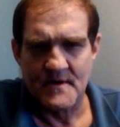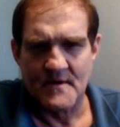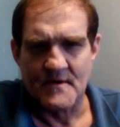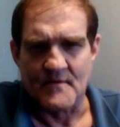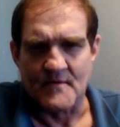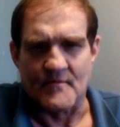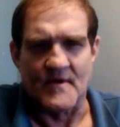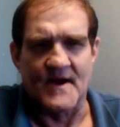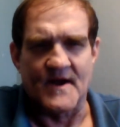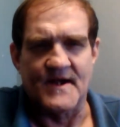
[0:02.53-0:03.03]

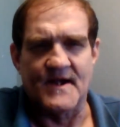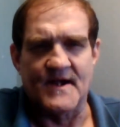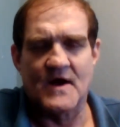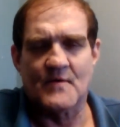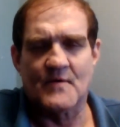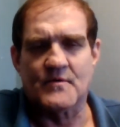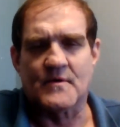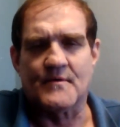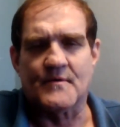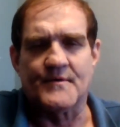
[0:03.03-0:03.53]
Right now
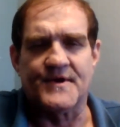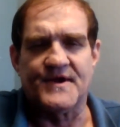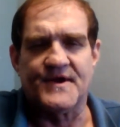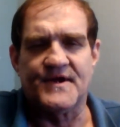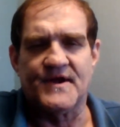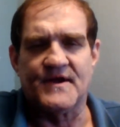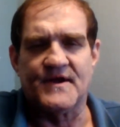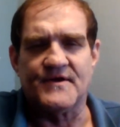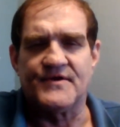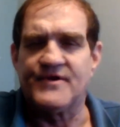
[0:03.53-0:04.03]
we're
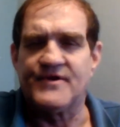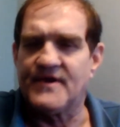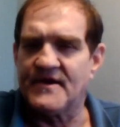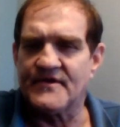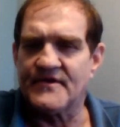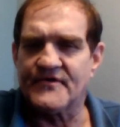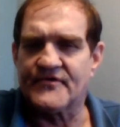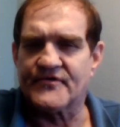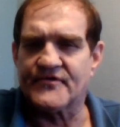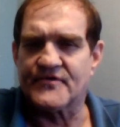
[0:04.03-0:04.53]
reading
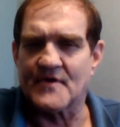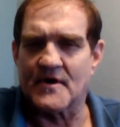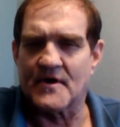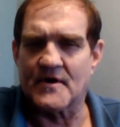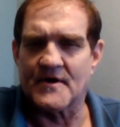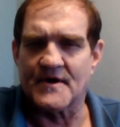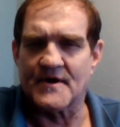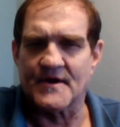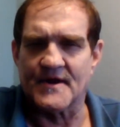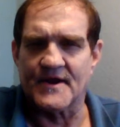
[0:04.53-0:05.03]
Tinstar
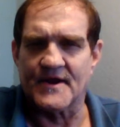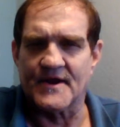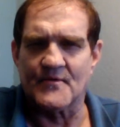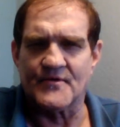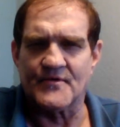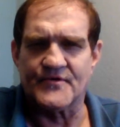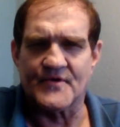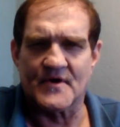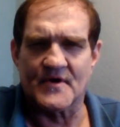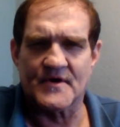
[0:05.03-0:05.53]
in
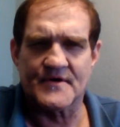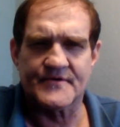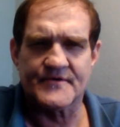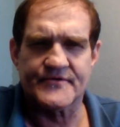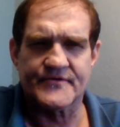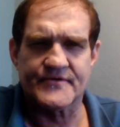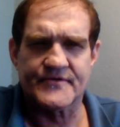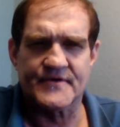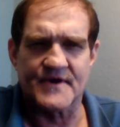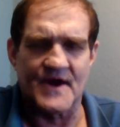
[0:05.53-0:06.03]
language
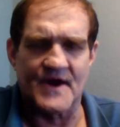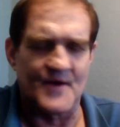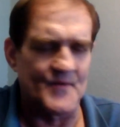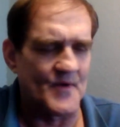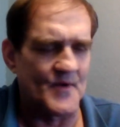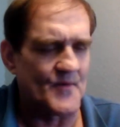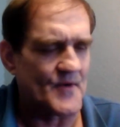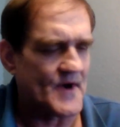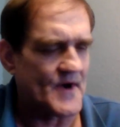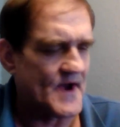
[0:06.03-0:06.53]
arts and
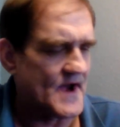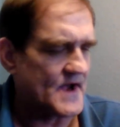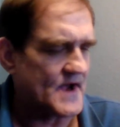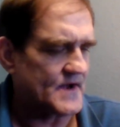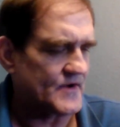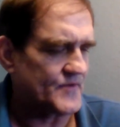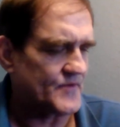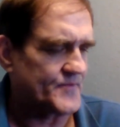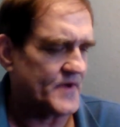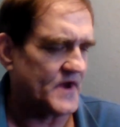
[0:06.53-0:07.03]
what we're at
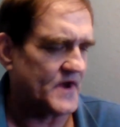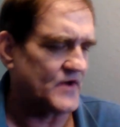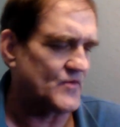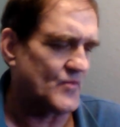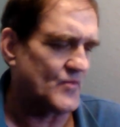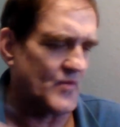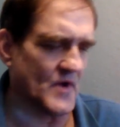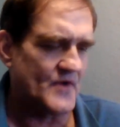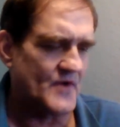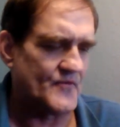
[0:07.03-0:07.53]
is page
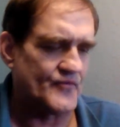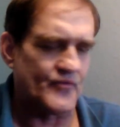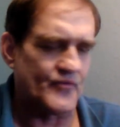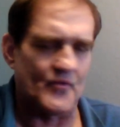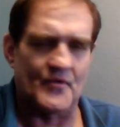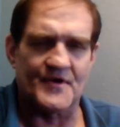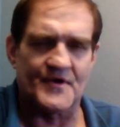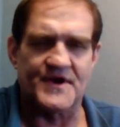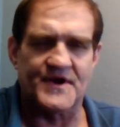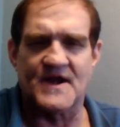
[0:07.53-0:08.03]

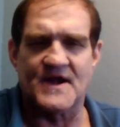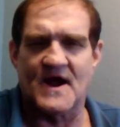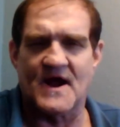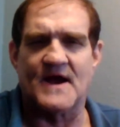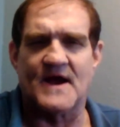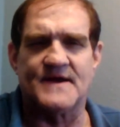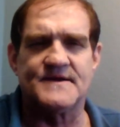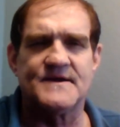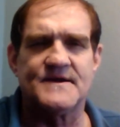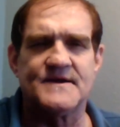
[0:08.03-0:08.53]

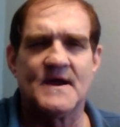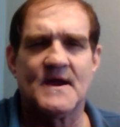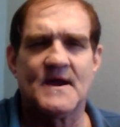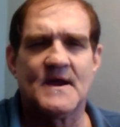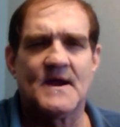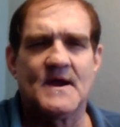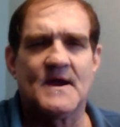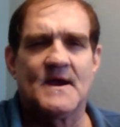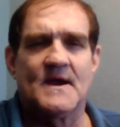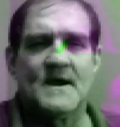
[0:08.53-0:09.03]
149.
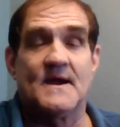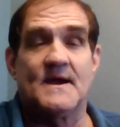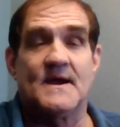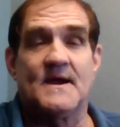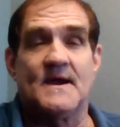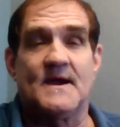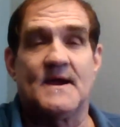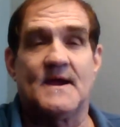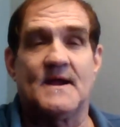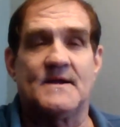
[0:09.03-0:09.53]

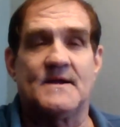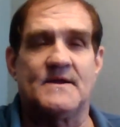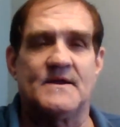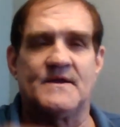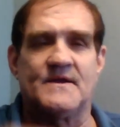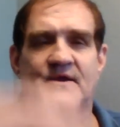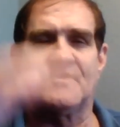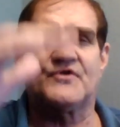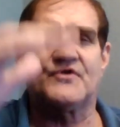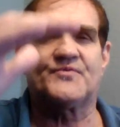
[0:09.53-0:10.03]
And in
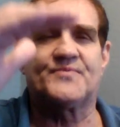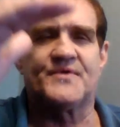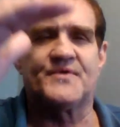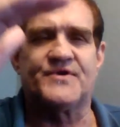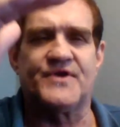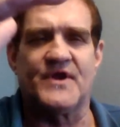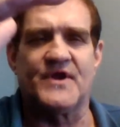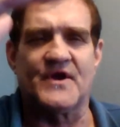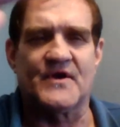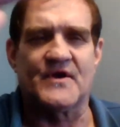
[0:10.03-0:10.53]
this
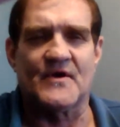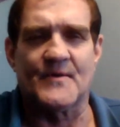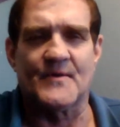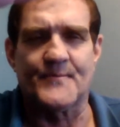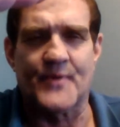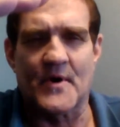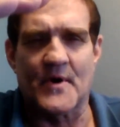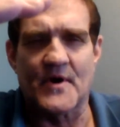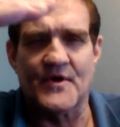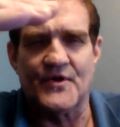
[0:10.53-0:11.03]
particular
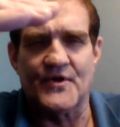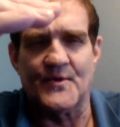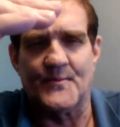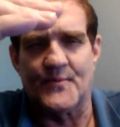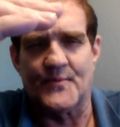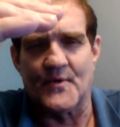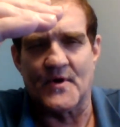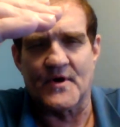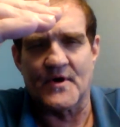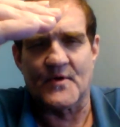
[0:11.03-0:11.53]
part of the
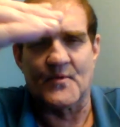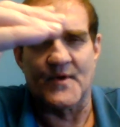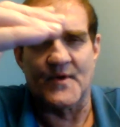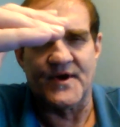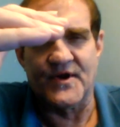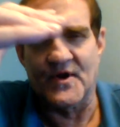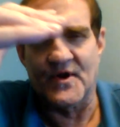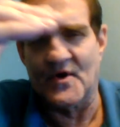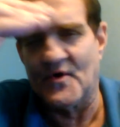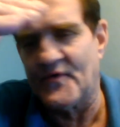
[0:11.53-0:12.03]
book, we
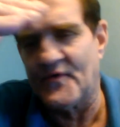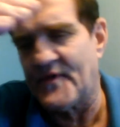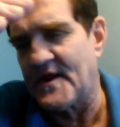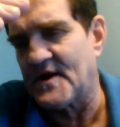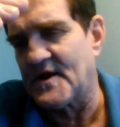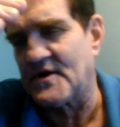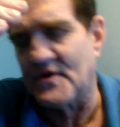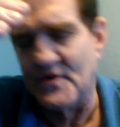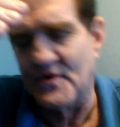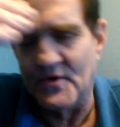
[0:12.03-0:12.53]
know that
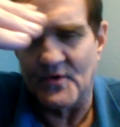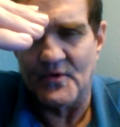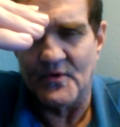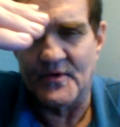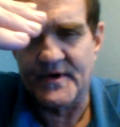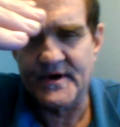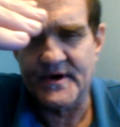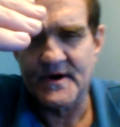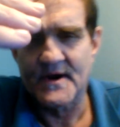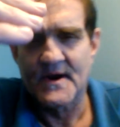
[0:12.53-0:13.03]

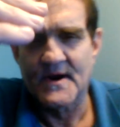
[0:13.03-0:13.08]
Luke